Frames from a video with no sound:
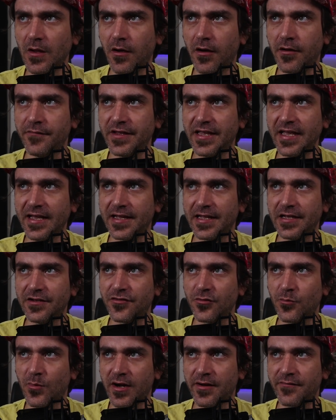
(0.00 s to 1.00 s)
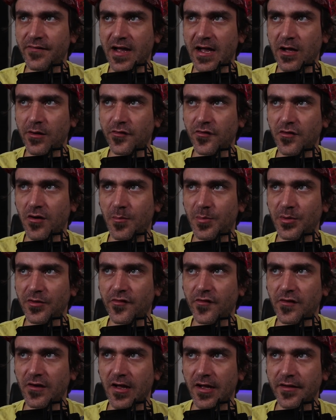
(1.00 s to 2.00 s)
over here into one of our sample
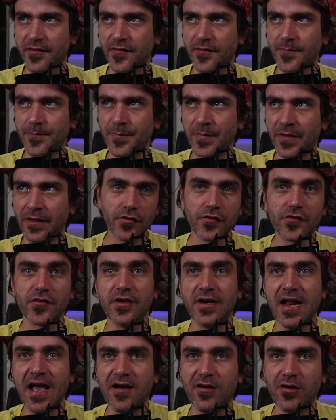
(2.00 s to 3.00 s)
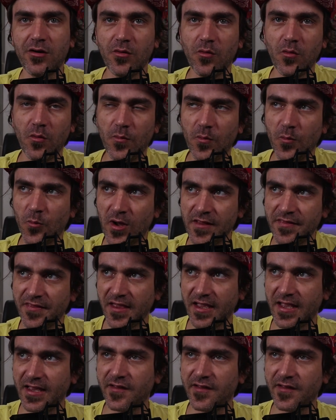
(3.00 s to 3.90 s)
slots. So now one thing